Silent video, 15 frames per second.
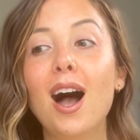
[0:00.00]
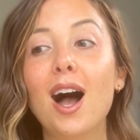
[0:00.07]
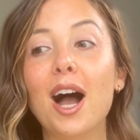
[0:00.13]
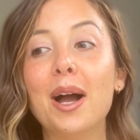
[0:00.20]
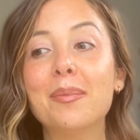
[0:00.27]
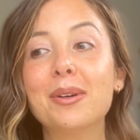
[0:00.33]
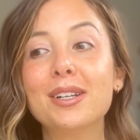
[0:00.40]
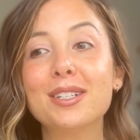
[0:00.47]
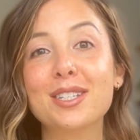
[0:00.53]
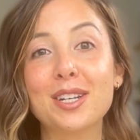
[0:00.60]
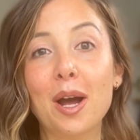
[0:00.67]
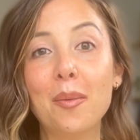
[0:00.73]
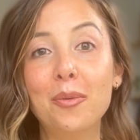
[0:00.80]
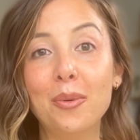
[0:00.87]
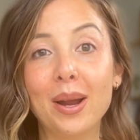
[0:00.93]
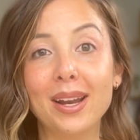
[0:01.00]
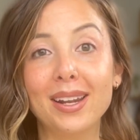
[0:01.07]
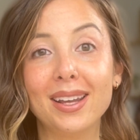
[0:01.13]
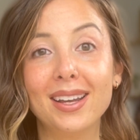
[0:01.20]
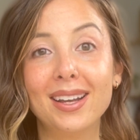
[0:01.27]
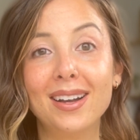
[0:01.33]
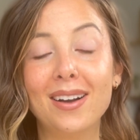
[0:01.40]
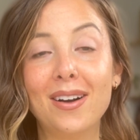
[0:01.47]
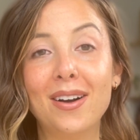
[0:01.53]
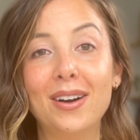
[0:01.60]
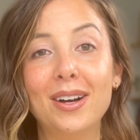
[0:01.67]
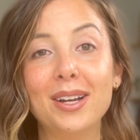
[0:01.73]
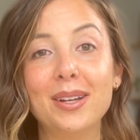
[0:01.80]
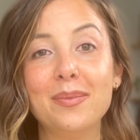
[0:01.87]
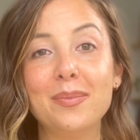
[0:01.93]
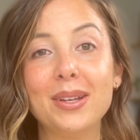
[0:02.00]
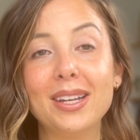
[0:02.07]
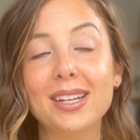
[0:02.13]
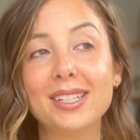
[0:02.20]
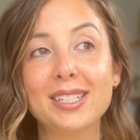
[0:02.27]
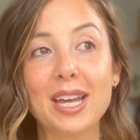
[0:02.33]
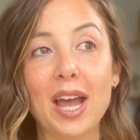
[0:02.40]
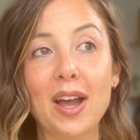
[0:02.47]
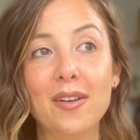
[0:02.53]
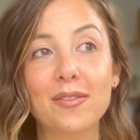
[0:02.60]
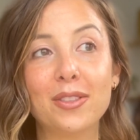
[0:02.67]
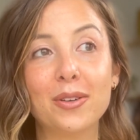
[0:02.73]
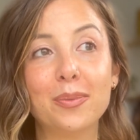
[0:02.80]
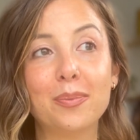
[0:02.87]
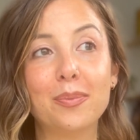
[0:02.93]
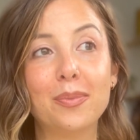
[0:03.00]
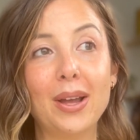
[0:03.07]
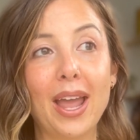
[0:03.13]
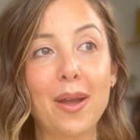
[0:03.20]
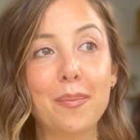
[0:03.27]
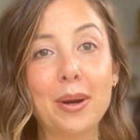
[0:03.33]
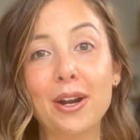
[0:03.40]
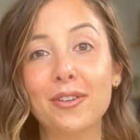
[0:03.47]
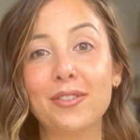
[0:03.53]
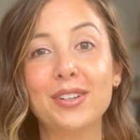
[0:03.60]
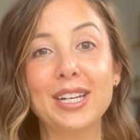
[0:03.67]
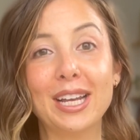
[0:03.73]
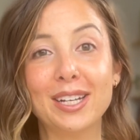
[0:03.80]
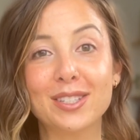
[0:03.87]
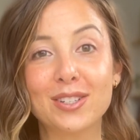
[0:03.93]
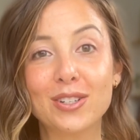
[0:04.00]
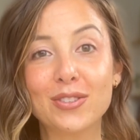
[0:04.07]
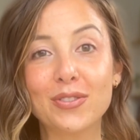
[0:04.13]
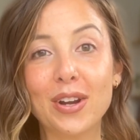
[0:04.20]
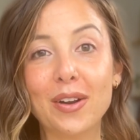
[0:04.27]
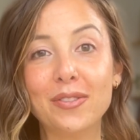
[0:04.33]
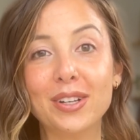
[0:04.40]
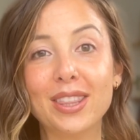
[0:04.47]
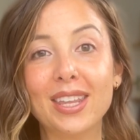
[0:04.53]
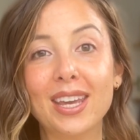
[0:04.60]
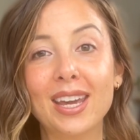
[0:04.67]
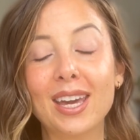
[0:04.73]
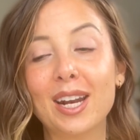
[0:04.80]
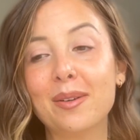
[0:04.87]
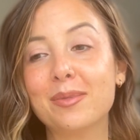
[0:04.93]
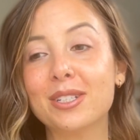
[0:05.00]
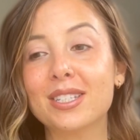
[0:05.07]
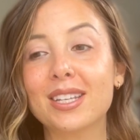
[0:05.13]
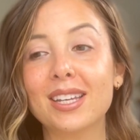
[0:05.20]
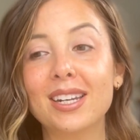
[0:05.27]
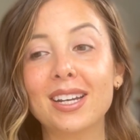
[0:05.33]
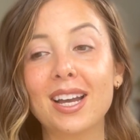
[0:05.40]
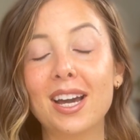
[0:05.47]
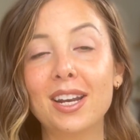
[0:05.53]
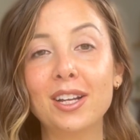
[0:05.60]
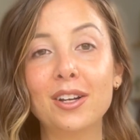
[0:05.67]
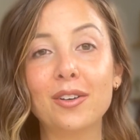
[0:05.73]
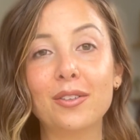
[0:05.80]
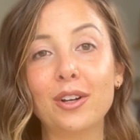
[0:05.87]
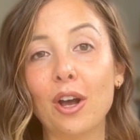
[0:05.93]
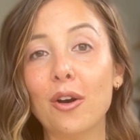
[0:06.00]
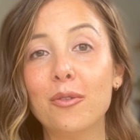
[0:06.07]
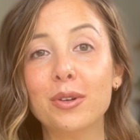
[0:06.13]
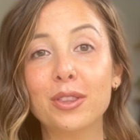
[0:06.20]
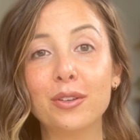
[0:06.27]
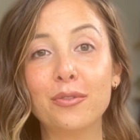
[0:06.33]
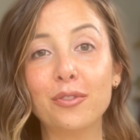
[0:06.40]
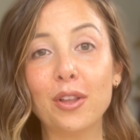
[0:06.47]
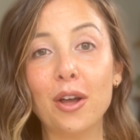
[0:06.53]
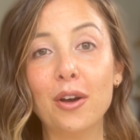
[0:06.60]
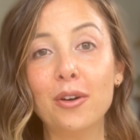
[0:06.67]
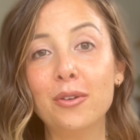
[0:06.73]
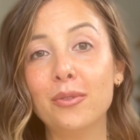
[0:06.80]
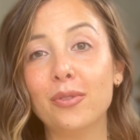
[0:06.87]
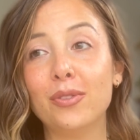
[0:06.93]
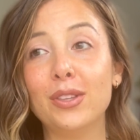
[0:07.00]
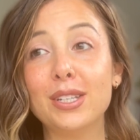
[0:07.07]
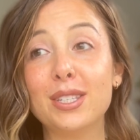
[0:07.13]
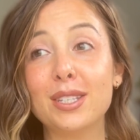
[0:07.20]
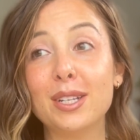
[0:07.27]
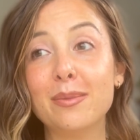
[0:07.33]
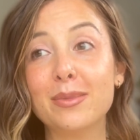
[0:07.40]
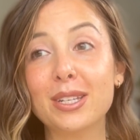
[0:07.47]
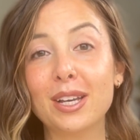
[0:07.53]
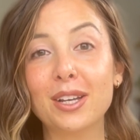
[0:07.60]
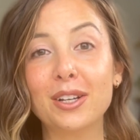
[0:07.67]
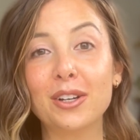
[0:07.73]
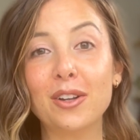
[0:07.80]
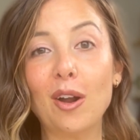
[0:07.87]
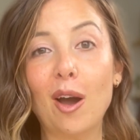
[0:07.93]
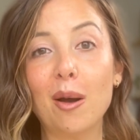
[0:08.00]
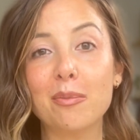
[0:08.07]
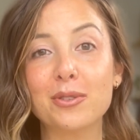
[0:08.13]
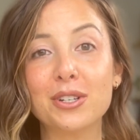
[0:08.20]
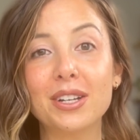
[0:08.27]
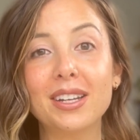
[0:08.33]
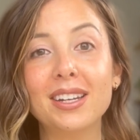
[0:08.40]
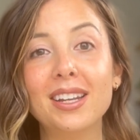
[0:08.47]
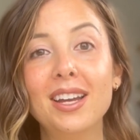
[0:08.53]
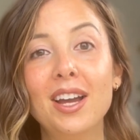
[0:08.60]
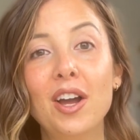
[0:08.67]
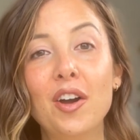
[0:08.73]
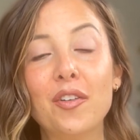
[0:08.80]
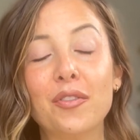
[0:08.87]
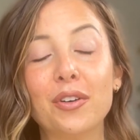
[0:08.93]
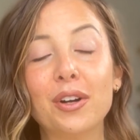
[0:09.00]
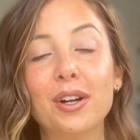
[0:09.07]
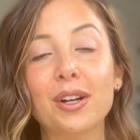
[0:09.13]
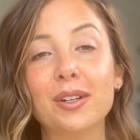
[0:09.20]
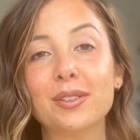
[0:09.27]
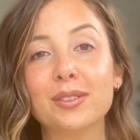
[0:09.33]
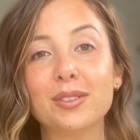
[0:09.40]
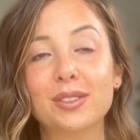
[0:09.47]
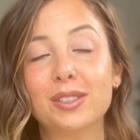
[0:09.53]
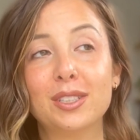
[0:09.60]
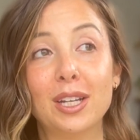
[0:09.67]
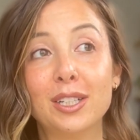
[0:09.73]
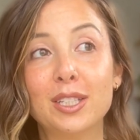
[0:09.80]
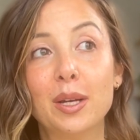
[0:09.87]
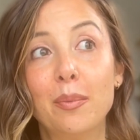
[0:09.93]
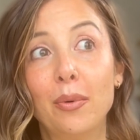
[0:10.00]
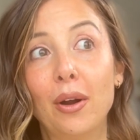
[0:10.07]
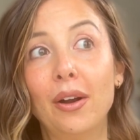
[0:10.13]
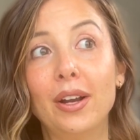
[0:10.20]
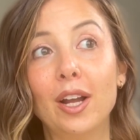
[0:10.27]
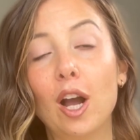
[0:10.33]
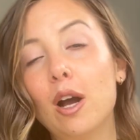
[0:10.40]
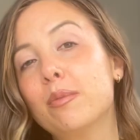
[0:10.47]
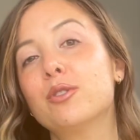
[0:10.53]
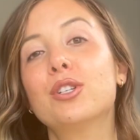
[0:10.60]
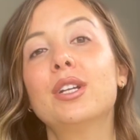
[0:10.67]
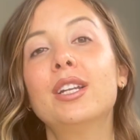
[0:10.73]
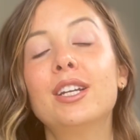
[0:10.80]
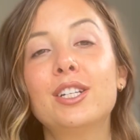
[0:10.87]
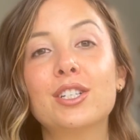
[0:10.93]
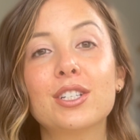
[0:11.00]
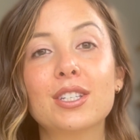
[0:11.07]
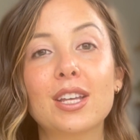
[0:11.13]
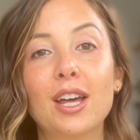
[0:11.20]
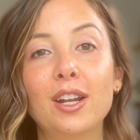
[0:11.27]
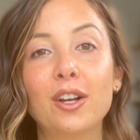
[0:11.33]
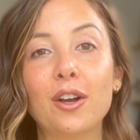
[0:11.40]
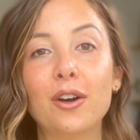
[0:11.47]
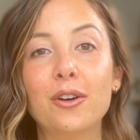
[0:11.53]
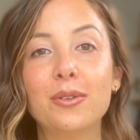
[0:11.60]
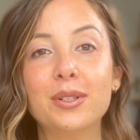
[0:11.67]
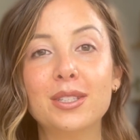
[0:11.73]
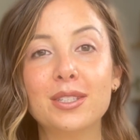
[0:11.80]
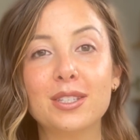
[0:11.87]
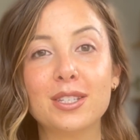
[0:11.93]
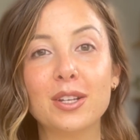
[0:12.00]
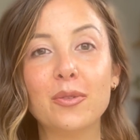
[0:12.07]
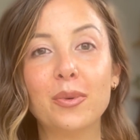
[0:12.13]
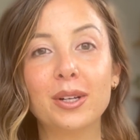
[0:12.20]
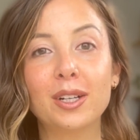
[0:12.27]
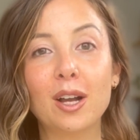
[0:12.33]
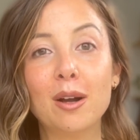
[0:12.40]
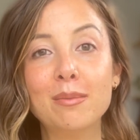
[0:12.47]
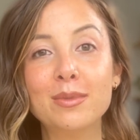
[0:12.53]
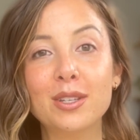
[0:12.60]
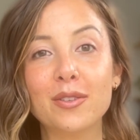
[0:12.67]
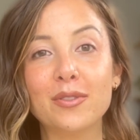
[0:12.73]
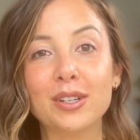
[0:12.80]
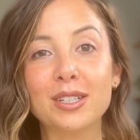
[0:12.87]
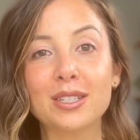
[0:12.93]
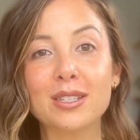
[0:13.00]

I'm gonna stop waiting on me to have the perfect answers for everything, and I'm just gonna kind of go with the flow. This seems like a good option for a temporary option, and just kind of go and see what comes of it.